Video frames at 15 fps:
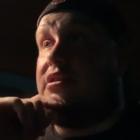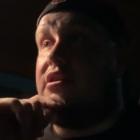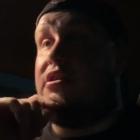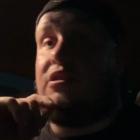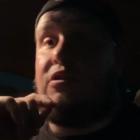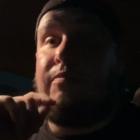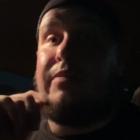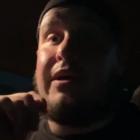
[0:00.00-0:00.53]
your
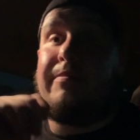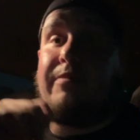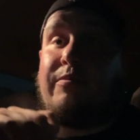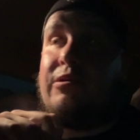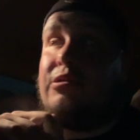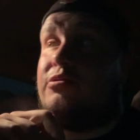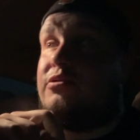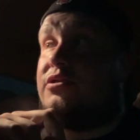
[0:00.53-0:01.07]
little bet
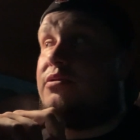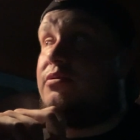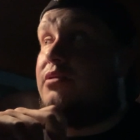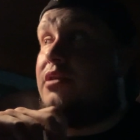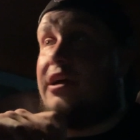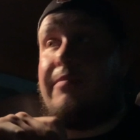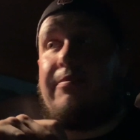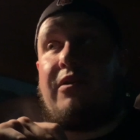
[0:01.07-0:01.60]
proposal.
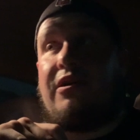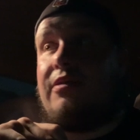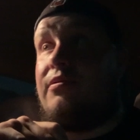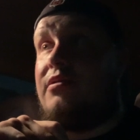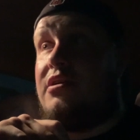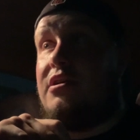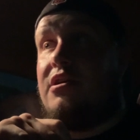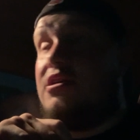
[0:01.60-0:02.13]
Like, bro,
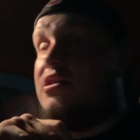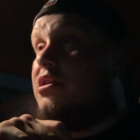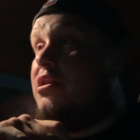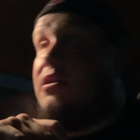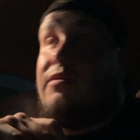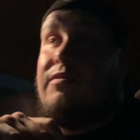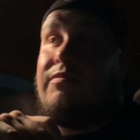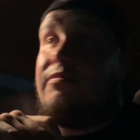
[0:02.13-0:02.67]

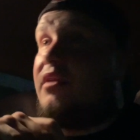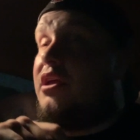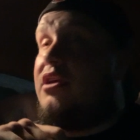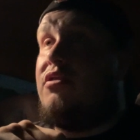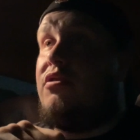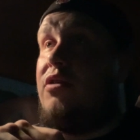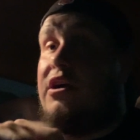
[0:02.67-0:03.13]
you know